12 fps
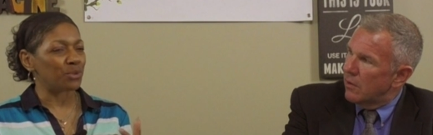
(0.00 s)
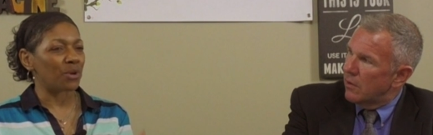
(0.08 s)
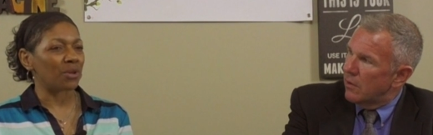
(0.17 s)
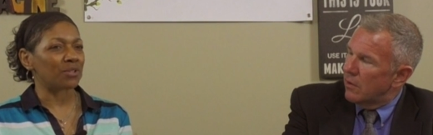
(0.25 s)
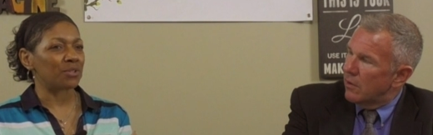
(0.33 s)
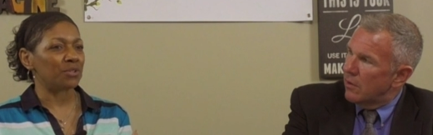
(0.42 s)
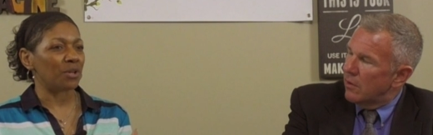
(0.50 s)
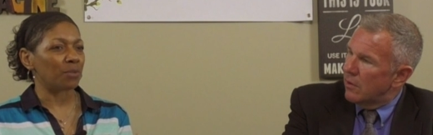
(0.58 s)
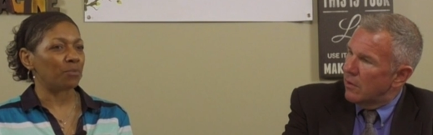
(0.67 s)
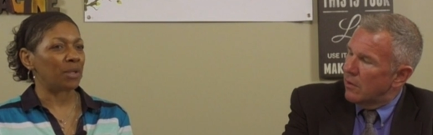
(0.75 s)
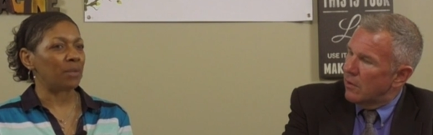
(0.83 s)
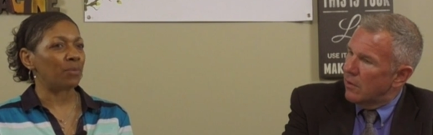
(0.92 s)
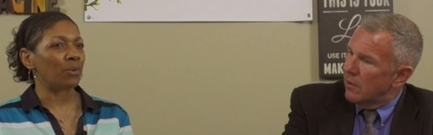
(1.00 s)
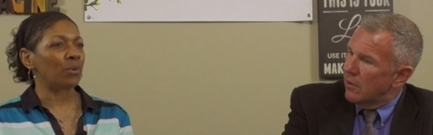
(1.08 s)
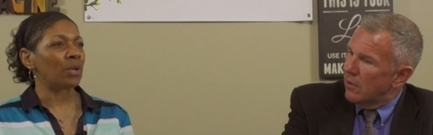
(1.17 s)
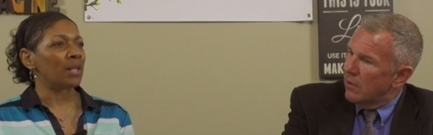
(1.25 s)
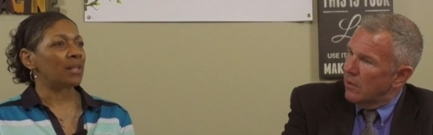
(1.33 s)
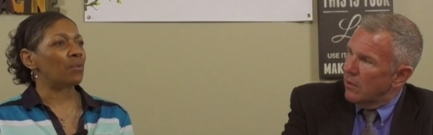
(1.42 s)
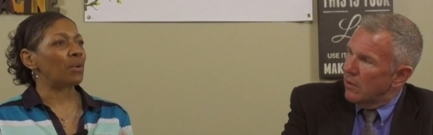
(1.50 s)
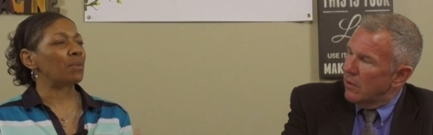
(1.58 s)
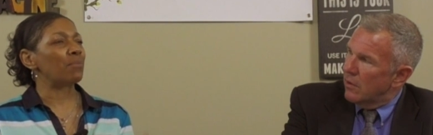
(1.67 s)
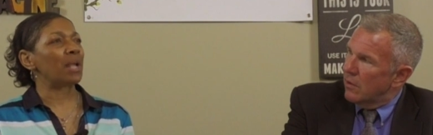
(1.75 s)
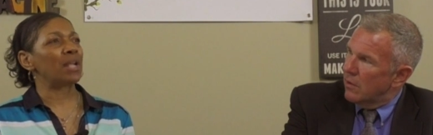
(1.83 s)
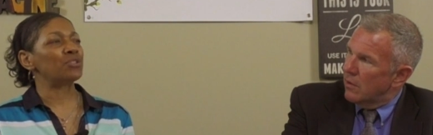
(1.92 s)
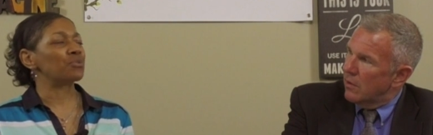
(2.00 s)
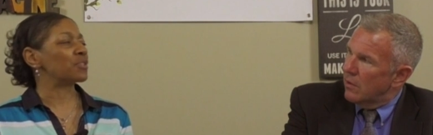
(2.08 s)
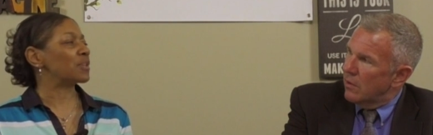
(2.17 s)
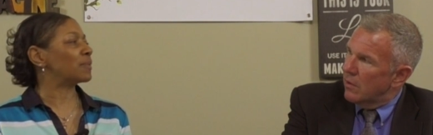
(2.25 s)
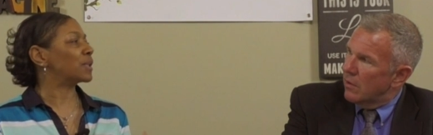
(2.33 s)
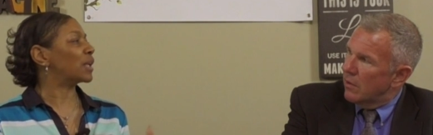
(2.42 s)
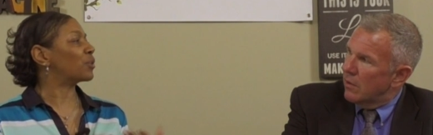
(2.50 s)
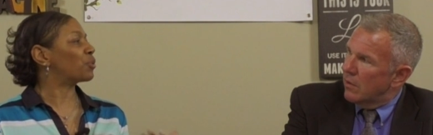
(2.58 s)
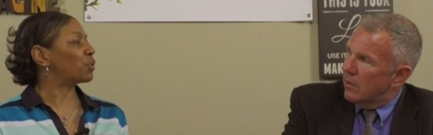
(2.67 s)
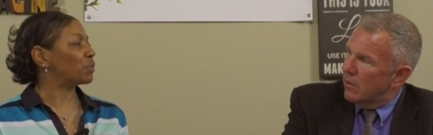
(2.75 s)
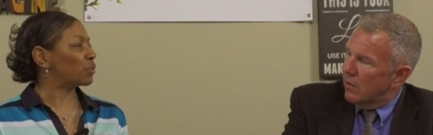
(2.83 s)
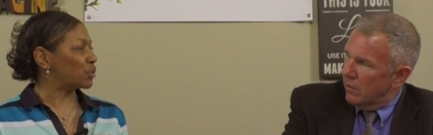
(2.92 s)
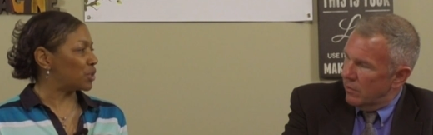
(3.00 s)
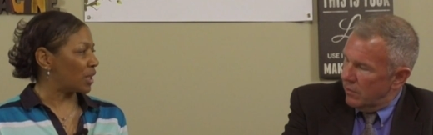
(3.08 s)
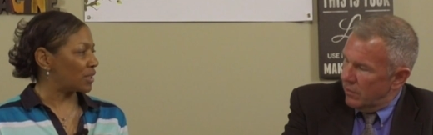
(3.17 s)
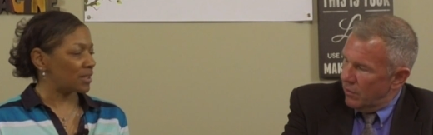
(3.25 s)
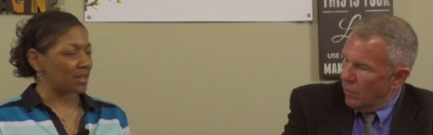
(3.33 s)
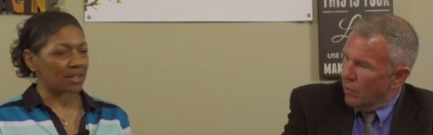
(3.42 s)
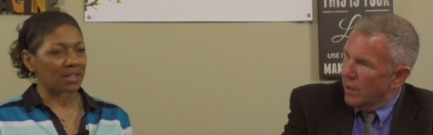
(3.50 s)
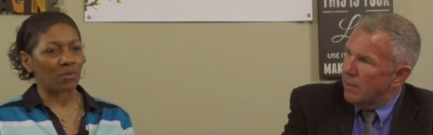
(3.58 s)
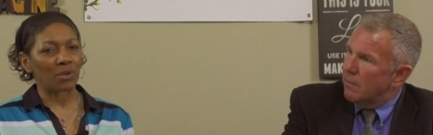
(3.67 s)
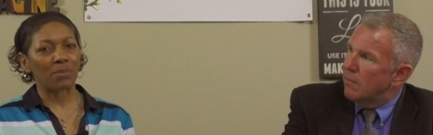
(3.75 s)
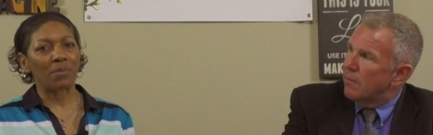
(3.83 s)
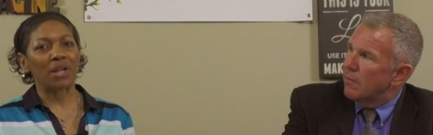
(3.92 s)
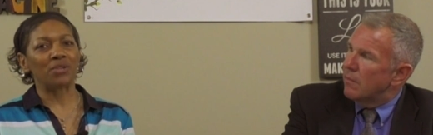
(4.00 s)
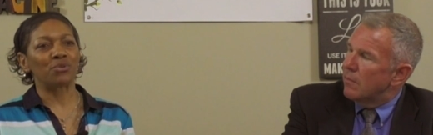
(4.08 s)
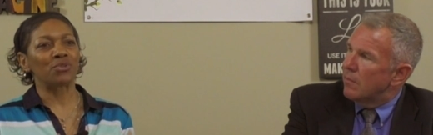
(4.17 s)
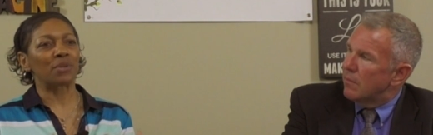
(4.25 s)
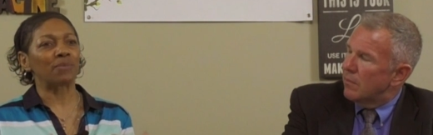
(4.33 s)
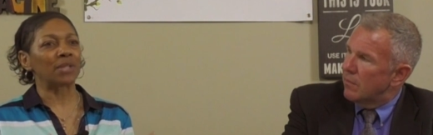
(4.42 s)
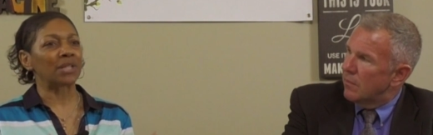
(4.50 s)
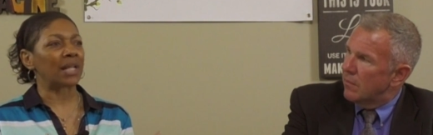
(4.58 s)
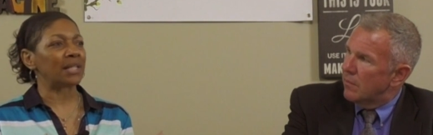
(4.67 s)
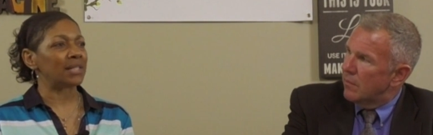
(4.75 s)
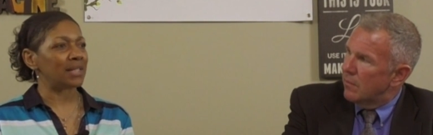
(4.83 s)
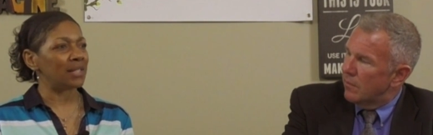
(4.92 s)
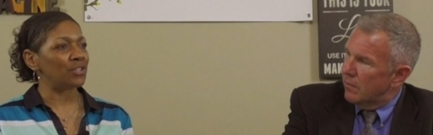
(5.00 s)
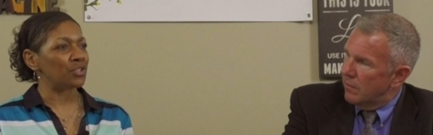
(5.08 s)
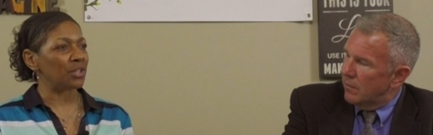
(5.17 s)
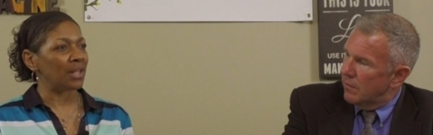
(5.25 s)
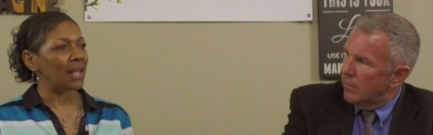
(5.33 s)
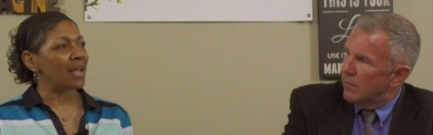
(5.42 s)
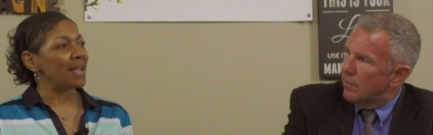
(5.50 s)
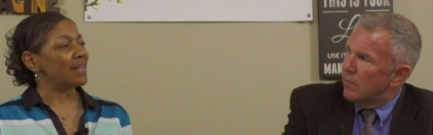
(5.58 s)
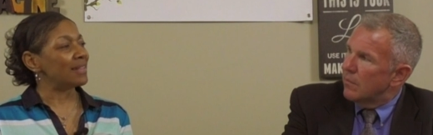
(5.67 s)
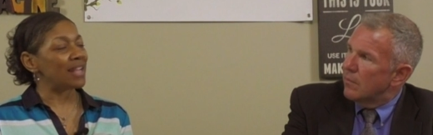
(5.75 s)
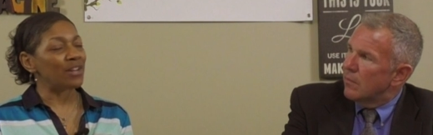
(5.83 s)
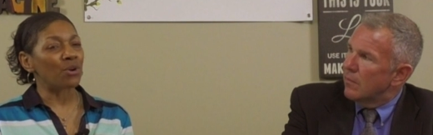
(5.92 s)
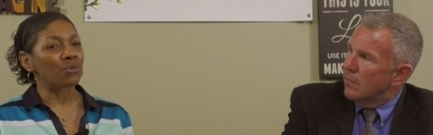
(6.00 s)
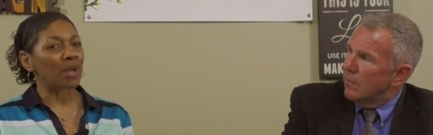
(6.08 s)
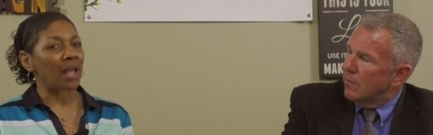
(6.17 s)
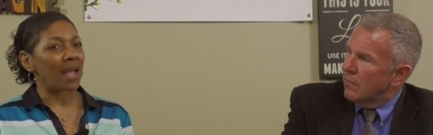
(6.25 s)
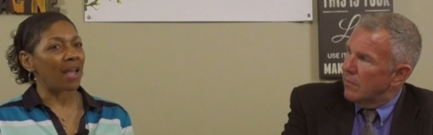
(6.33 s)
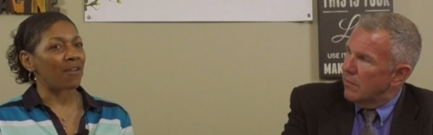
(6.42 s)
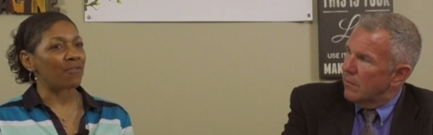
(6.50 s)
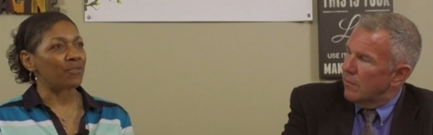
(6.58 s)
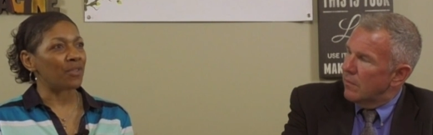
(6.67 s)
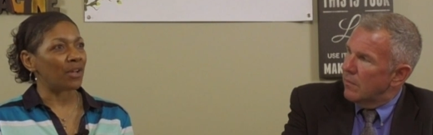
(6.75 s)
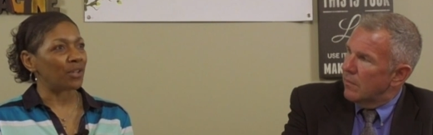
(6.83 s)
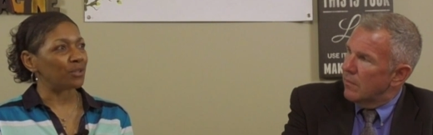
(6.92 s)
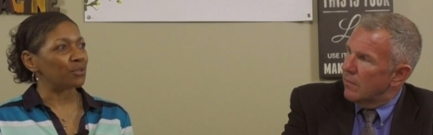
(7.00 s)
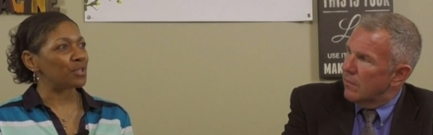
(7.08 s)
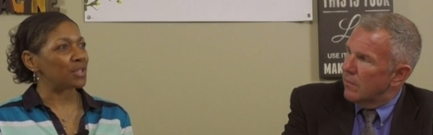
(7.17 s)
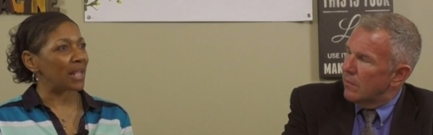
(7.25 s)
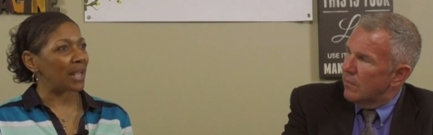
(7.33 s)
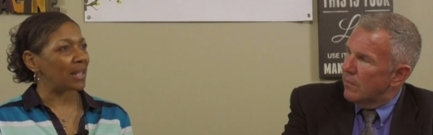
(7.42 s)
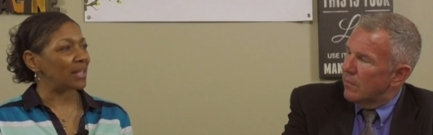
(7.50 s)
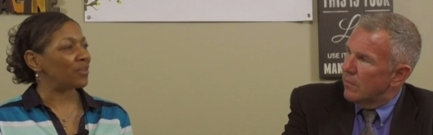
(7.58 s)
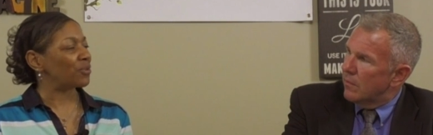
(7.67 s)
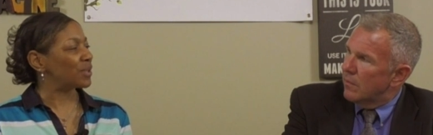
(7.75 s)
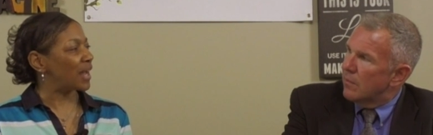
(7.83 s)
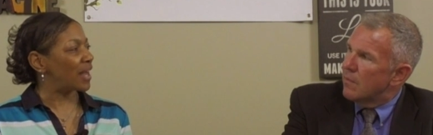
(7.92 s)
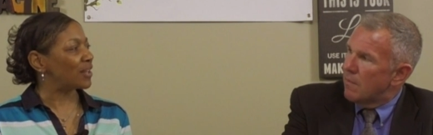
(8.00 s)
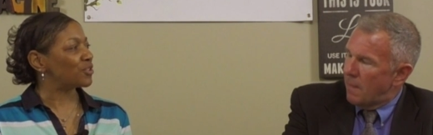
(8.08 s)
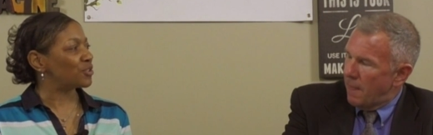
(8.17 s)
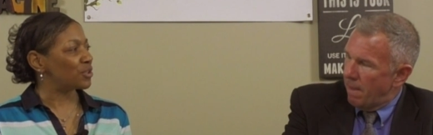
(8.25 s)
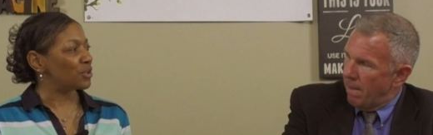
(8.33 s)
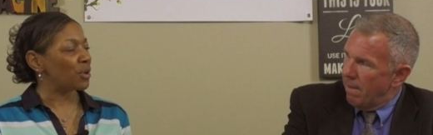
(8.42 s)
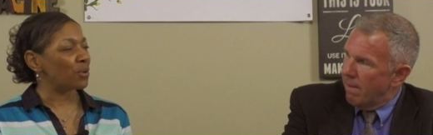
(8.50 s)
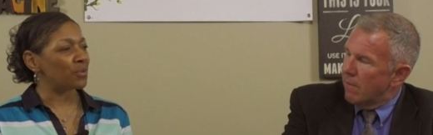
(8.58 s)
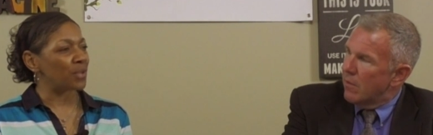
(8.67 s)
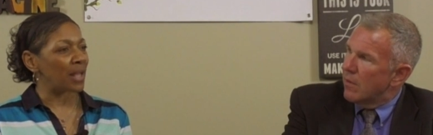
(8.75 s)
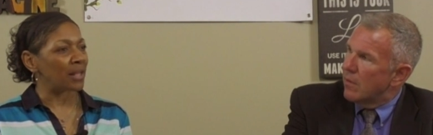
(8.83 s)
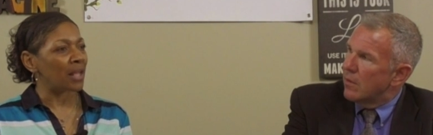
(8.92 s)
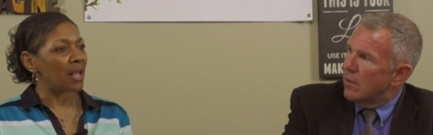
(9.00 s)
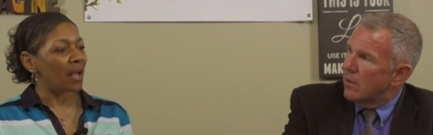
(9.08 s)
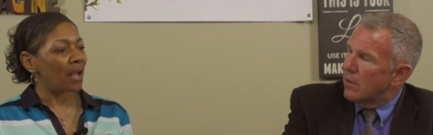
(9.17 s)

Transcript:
Speaker 1: when you talk to young people, they want to major in something like criminal justice, they want to major in something like teaching, and they don't have the understanding or knowledge to know that